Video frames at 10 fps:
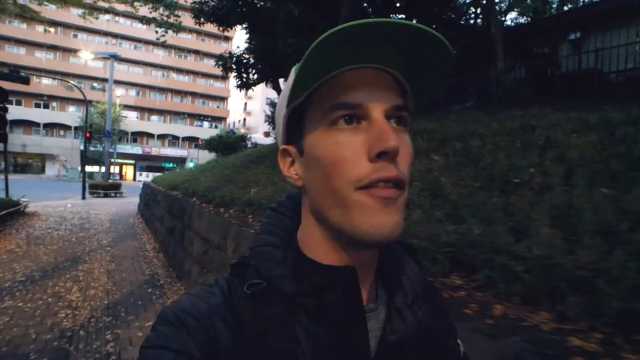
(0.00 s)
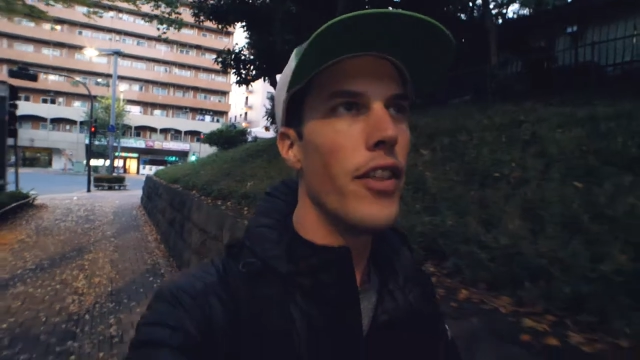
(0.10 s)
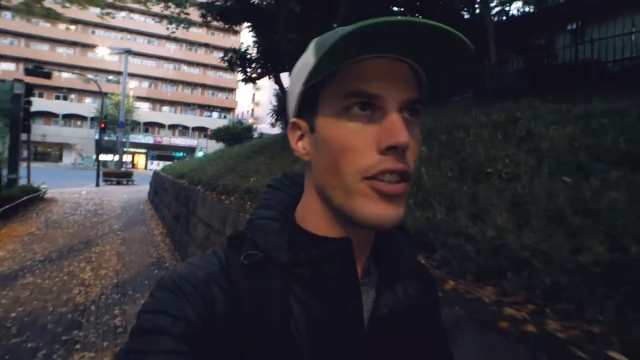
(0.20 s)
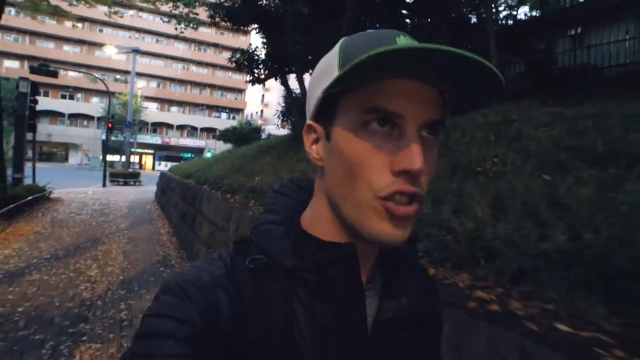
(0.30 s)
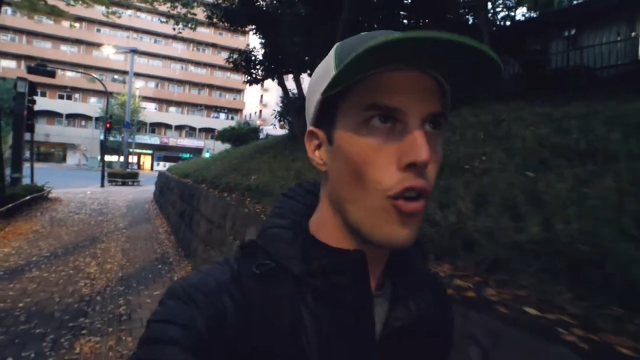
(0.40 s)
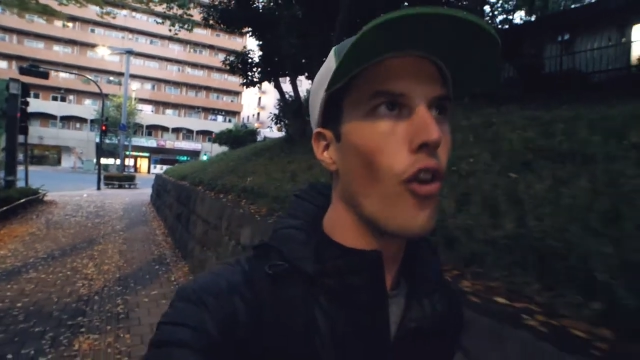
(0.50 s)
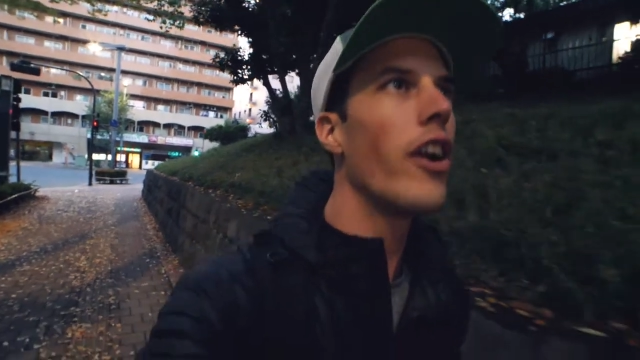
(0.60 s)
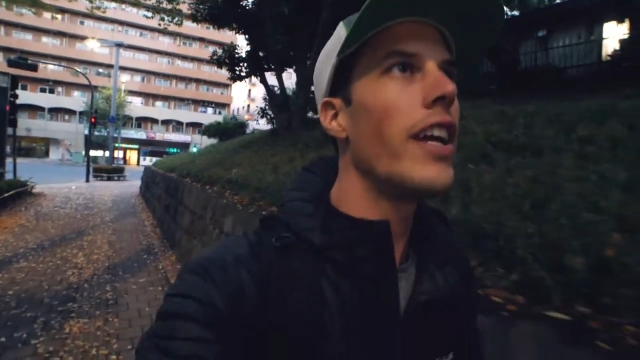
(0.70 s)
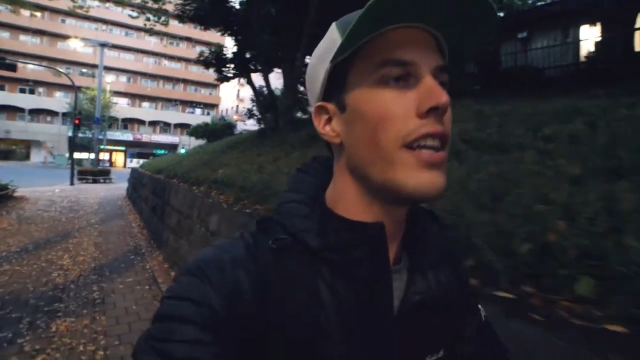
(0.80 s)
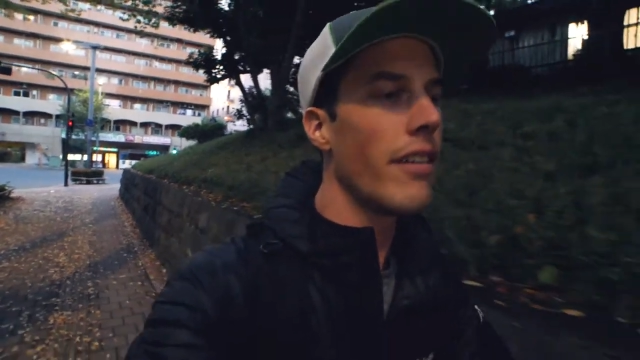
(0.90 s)
the
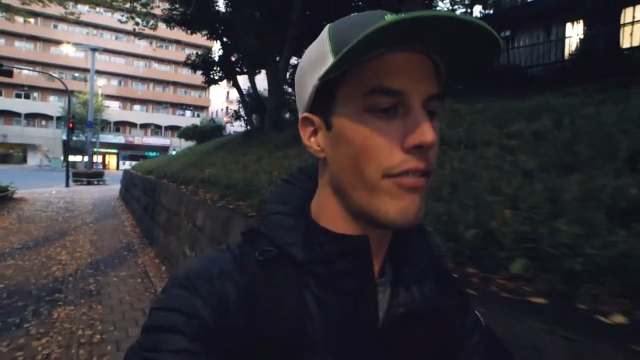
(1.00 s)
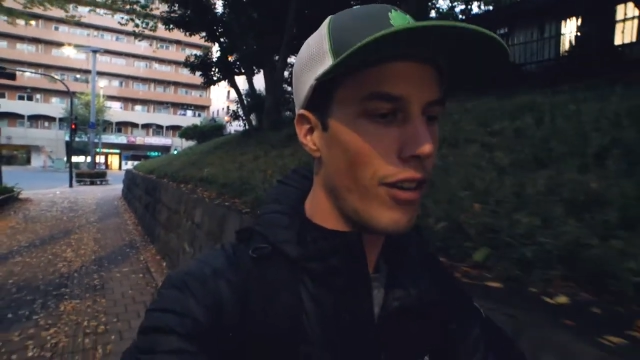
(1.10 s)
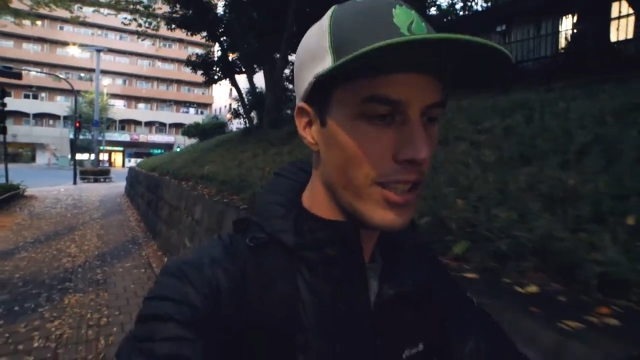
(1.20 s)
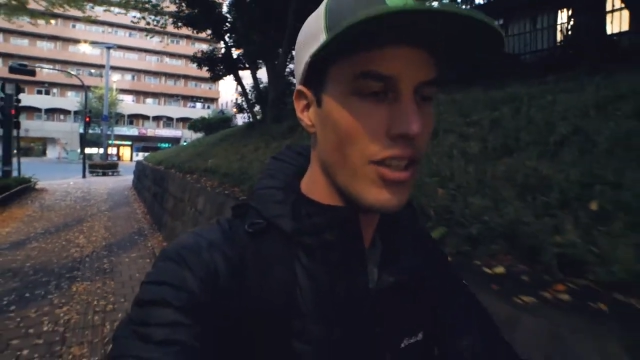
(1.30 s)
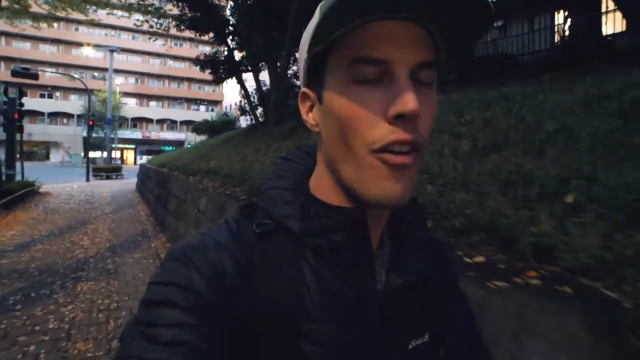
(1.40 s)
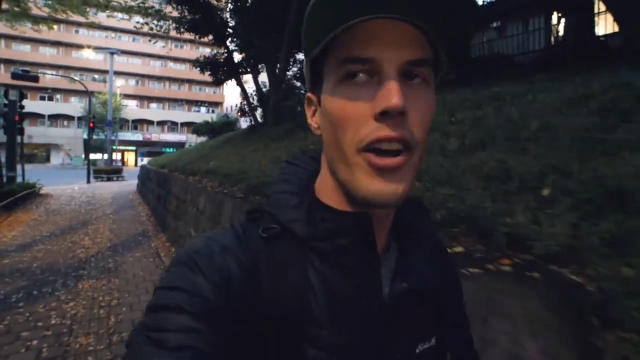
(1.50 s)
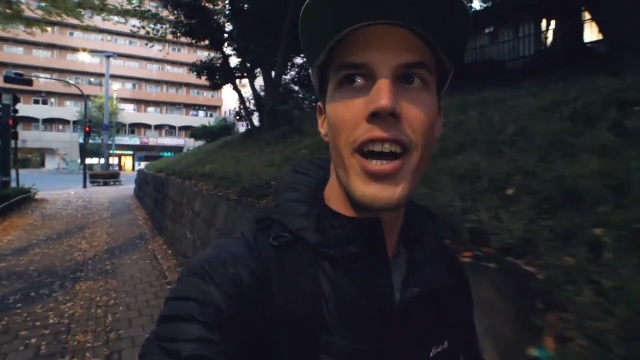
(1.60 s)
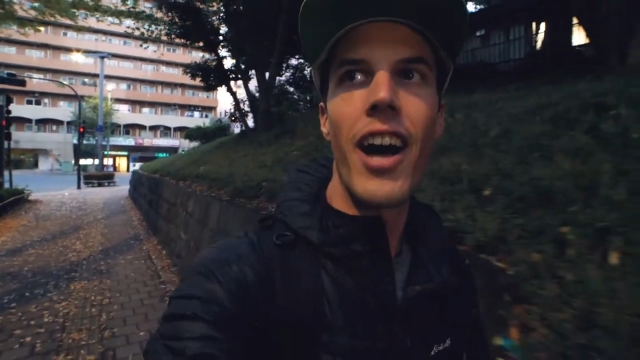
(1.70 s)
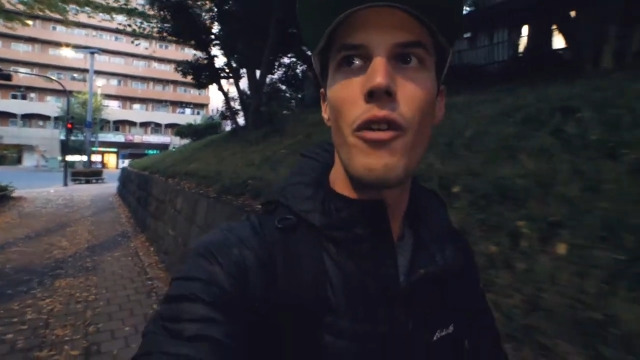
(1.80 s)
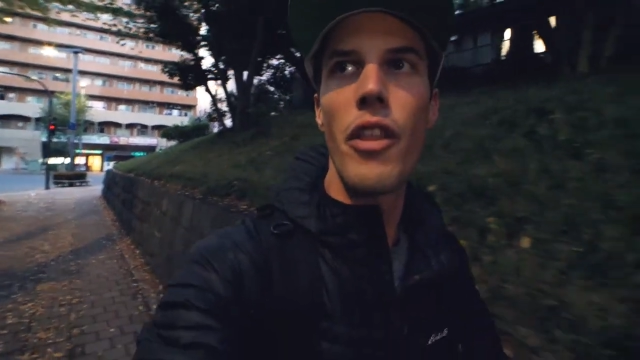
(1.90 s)
story of what's going
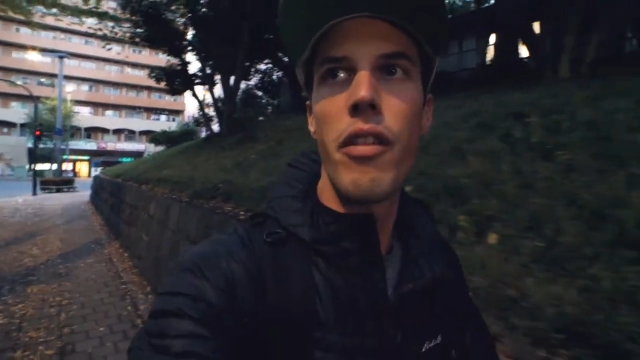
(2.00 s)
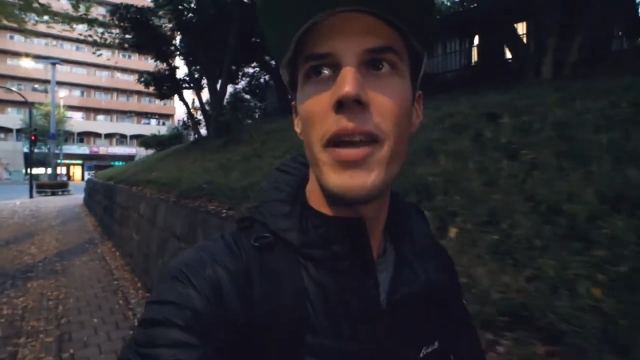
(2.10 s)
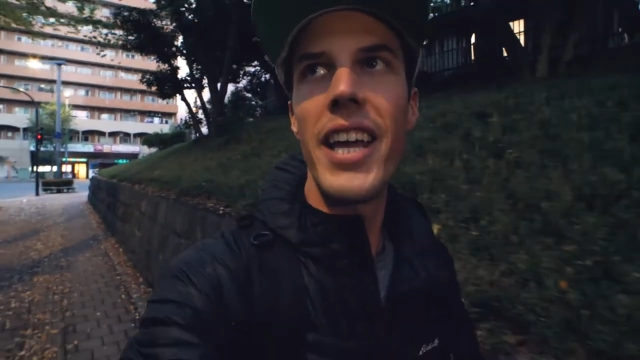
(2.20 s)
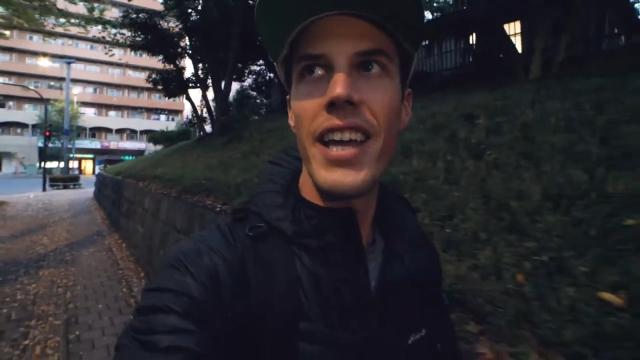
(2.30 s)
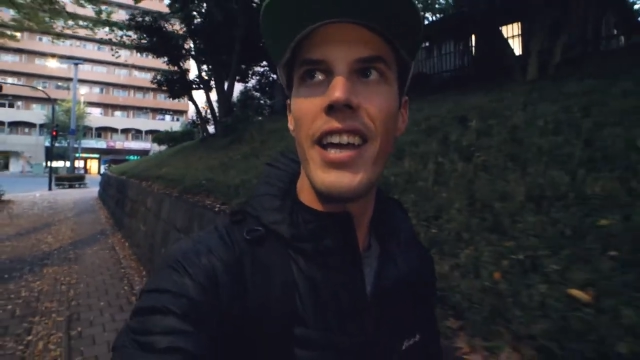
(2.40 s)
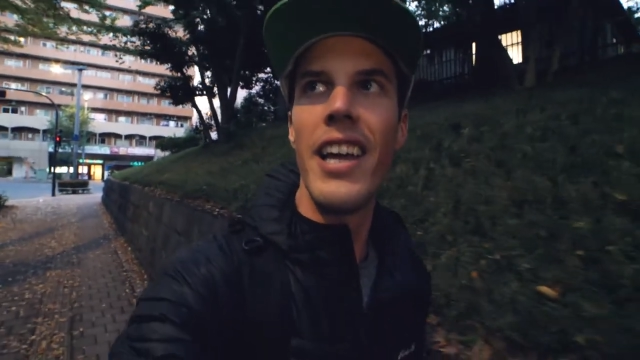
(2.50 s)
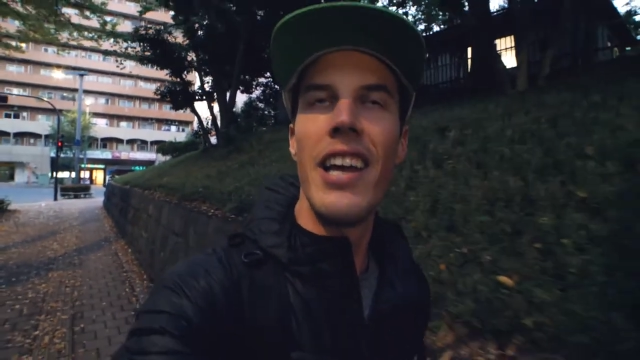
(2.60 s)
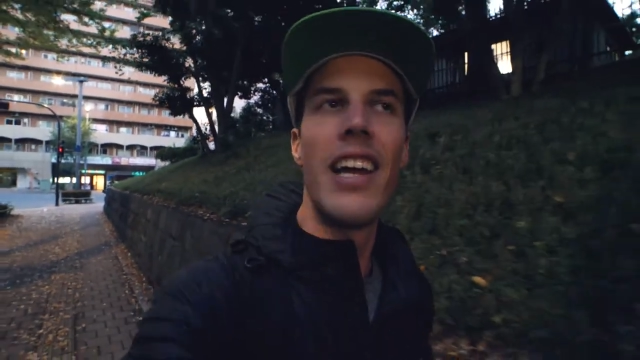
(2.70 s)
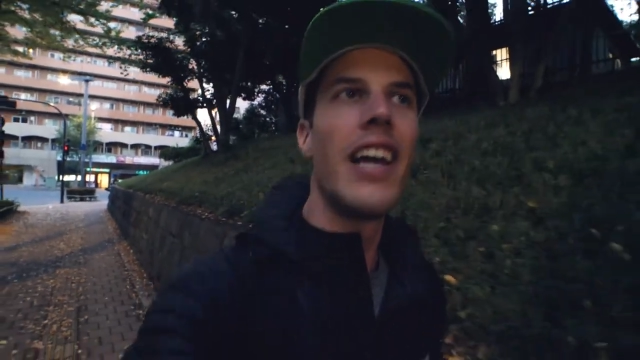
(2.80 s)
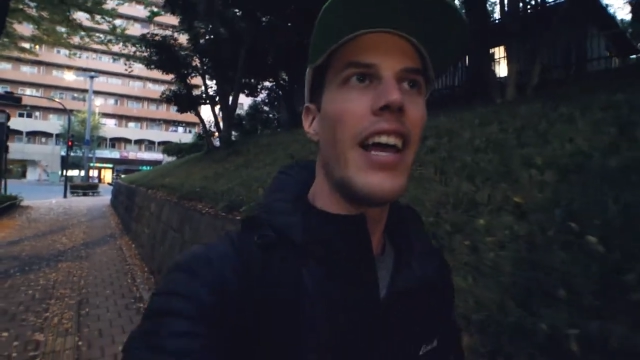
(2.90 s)
on with me,
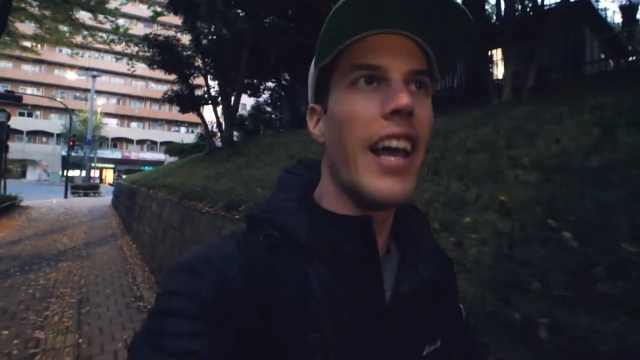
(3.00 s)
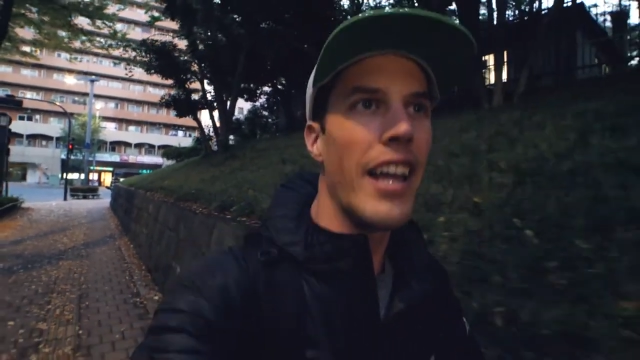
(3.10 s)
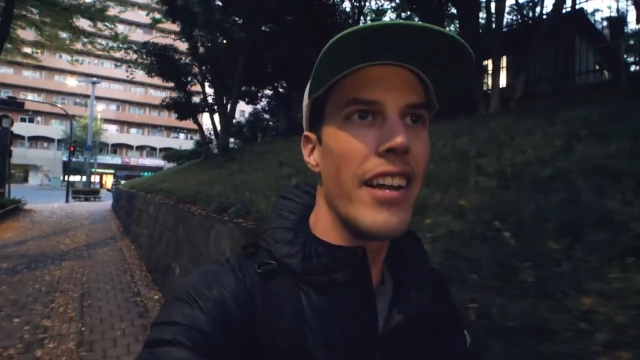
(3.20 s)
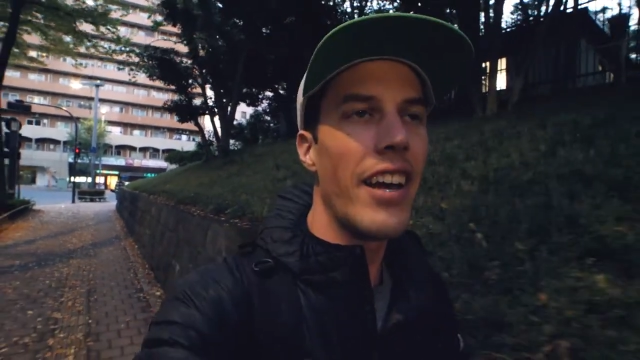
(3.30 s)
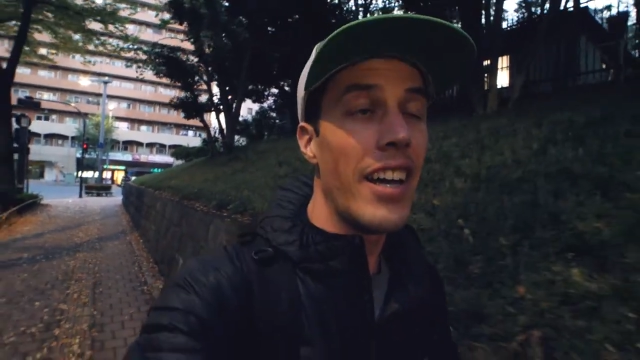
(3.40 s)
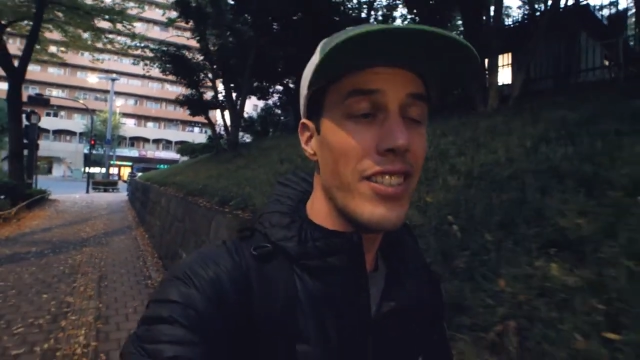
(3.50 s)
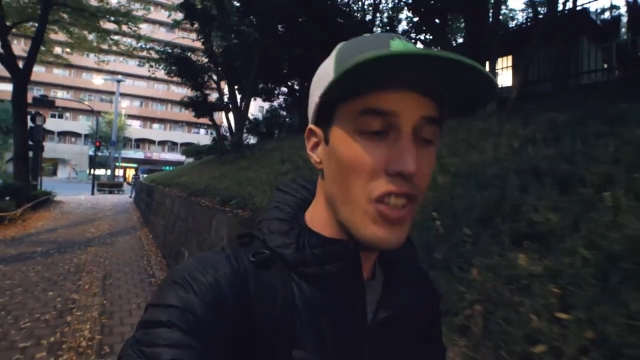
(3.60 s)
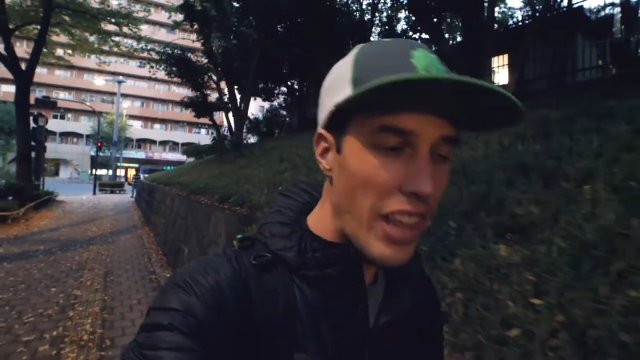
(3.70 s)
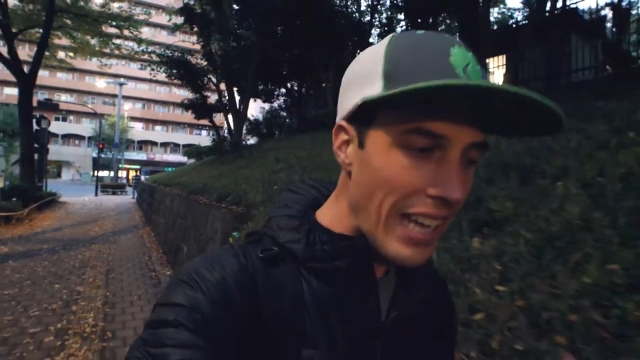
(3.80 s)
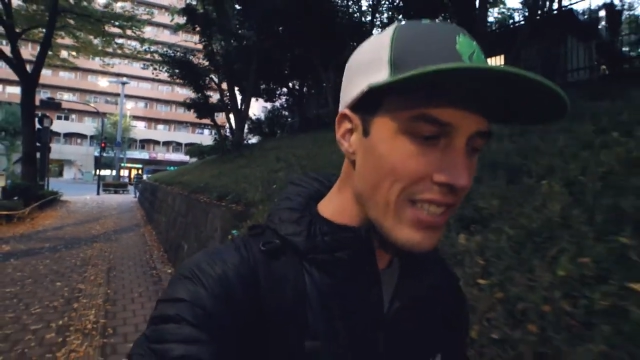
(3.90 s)
and
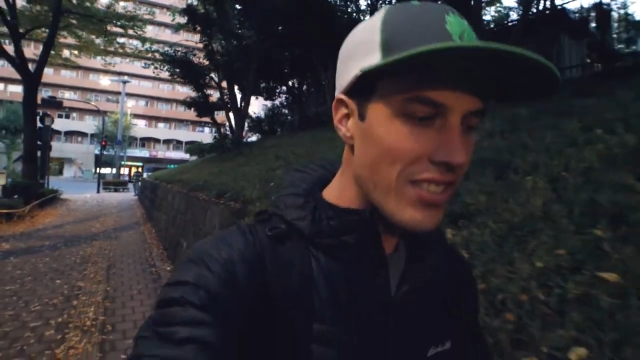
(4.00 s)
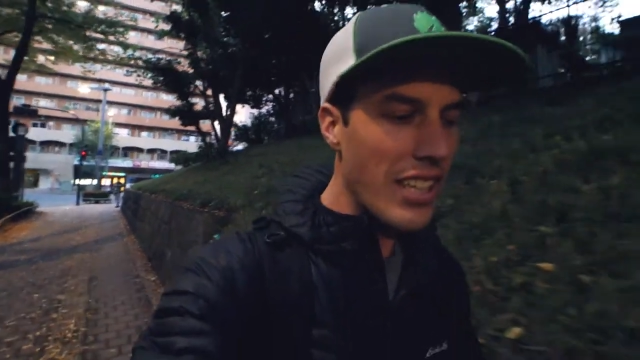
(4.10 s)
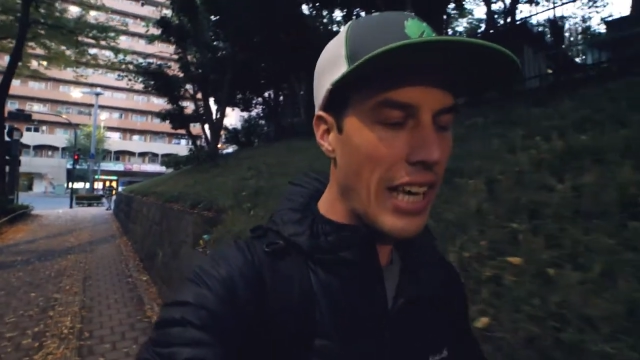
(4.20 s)
so that is to